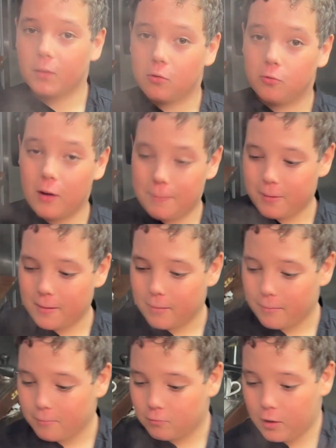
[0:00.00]
rip them,
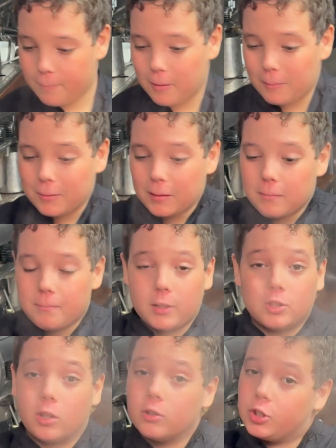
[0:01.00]

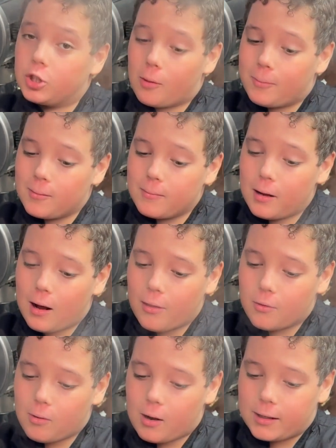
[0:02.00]
but don't chop them,
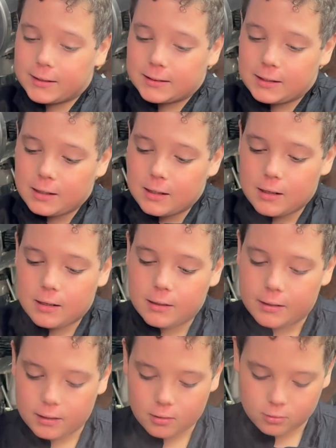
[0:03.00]
otherwise
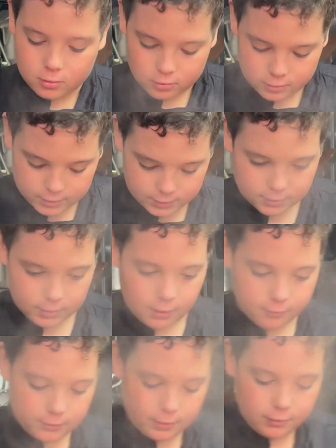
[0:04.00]
it'll lose its
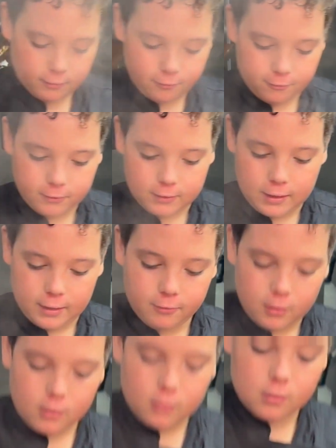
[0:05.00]
lovely flavour.